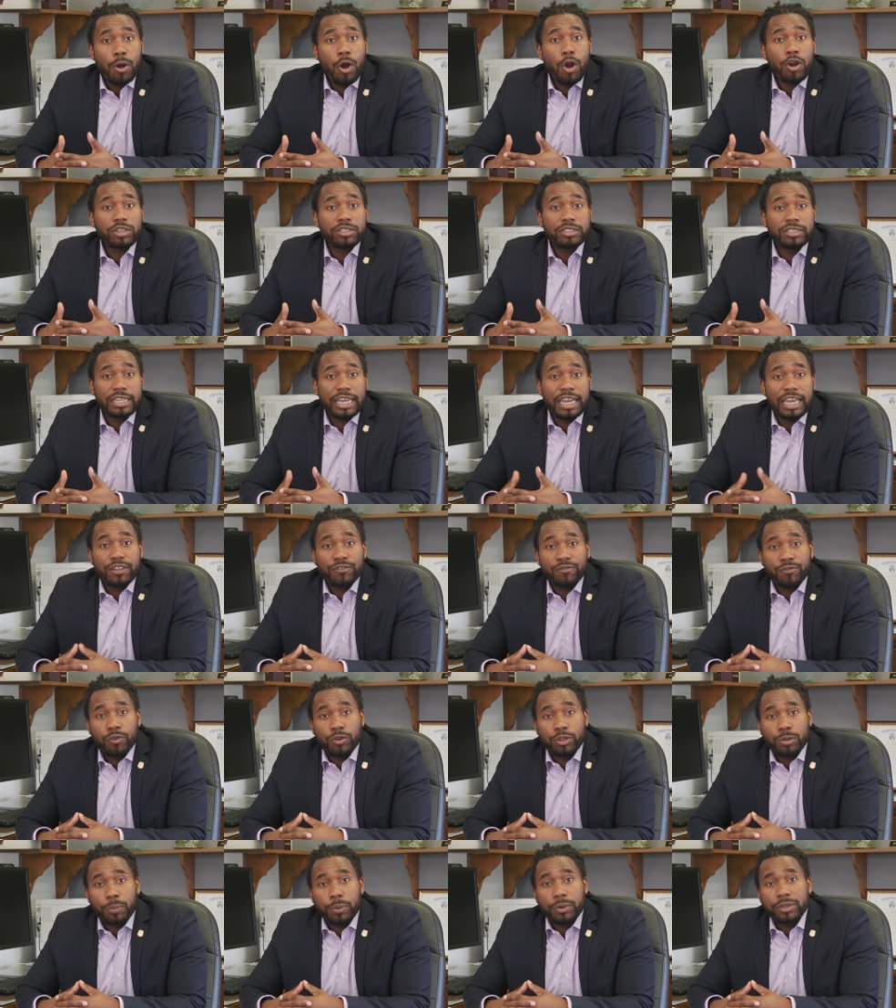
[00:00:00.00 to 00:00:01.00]
PARCC stands
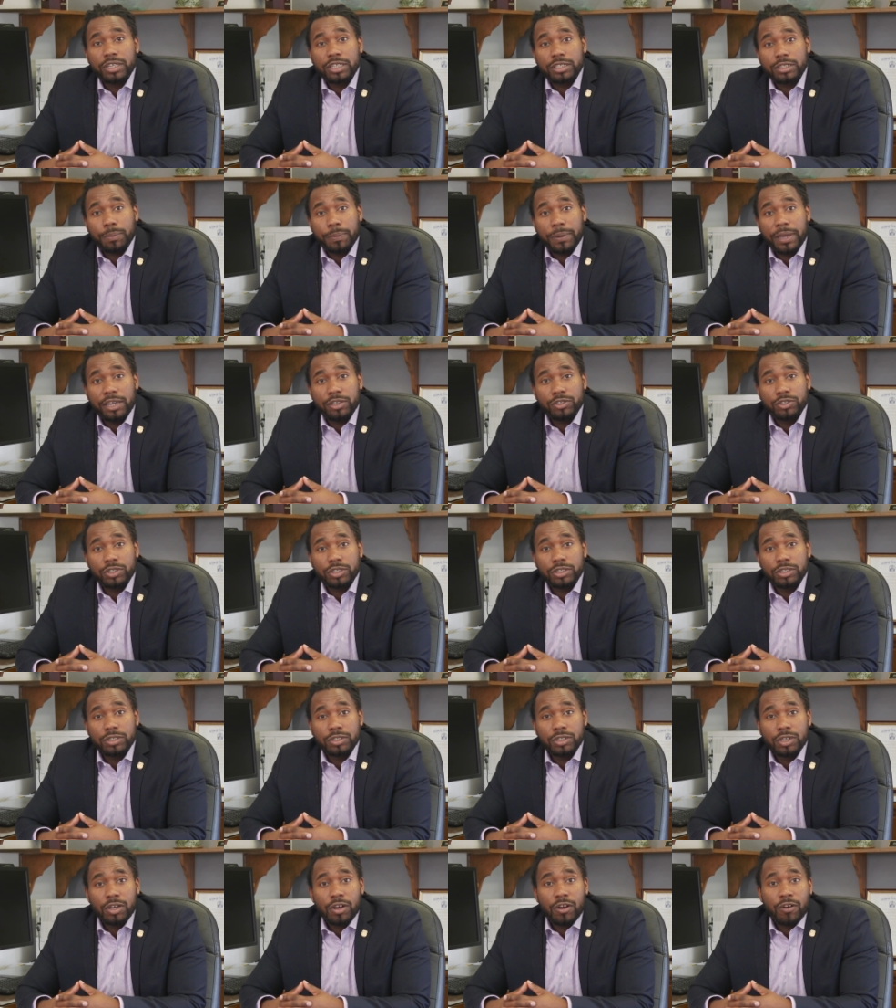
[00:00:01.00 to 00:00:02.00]
for the
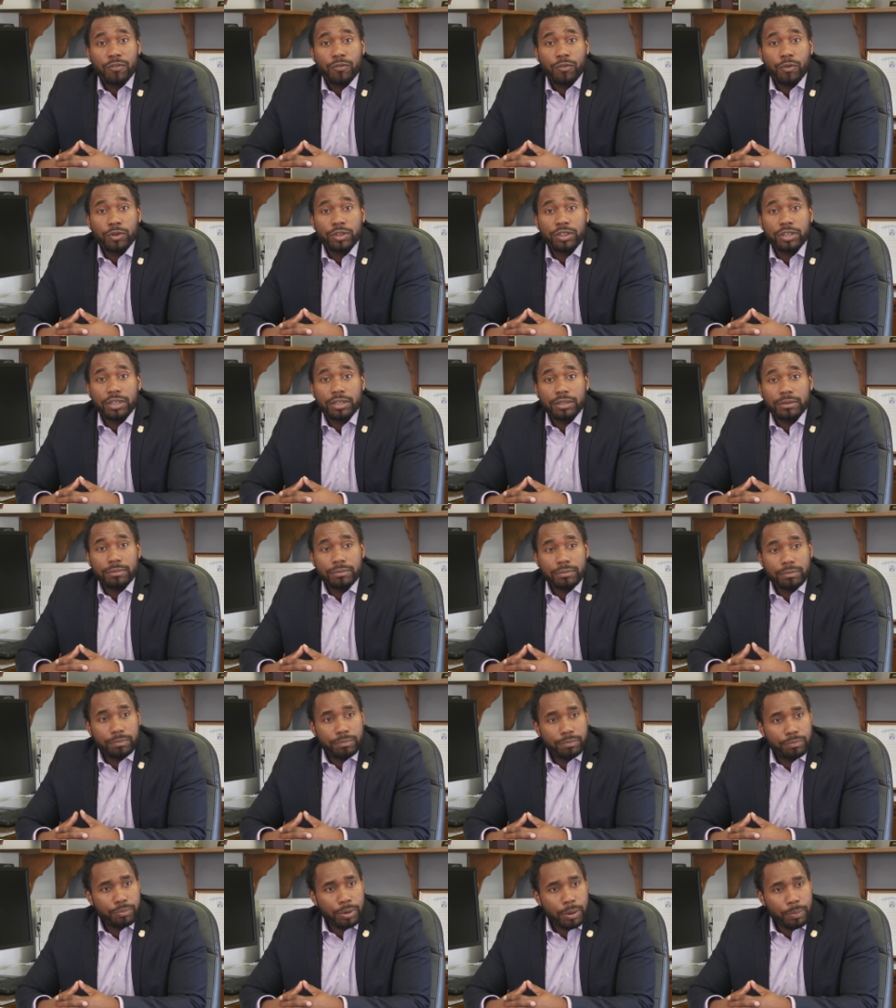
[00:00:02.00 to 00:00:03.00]
participation for the
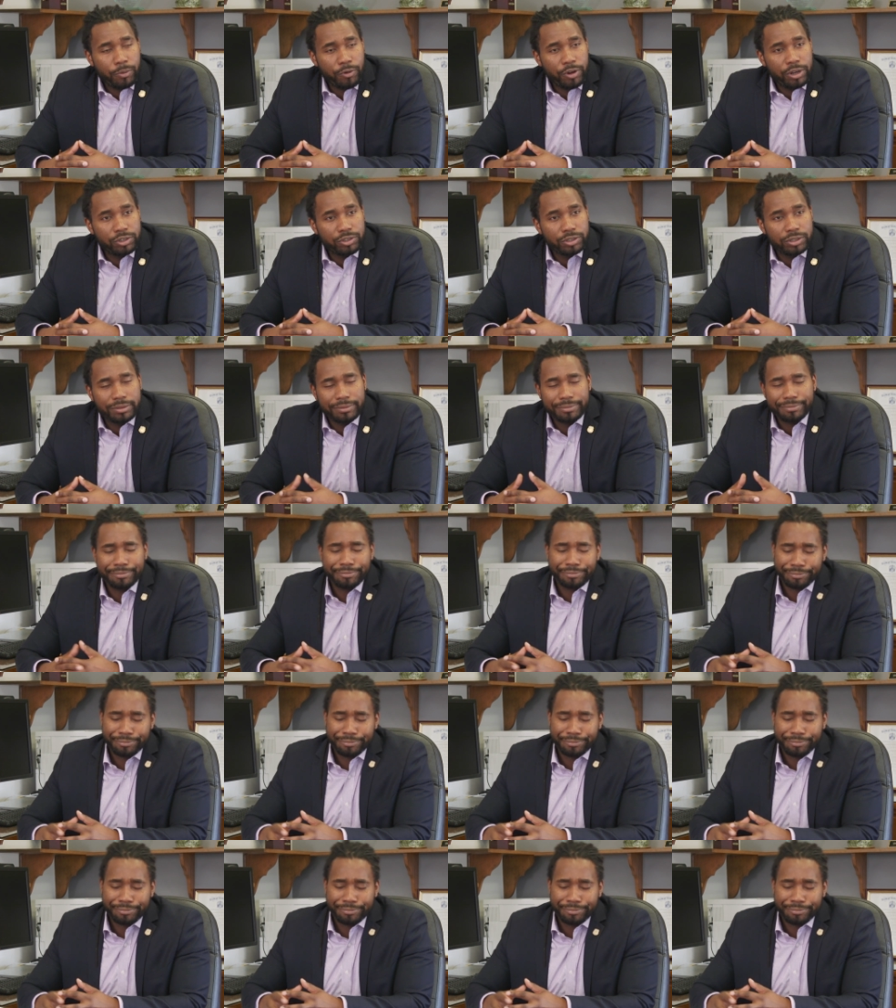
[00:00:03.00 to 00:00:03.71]
preparation.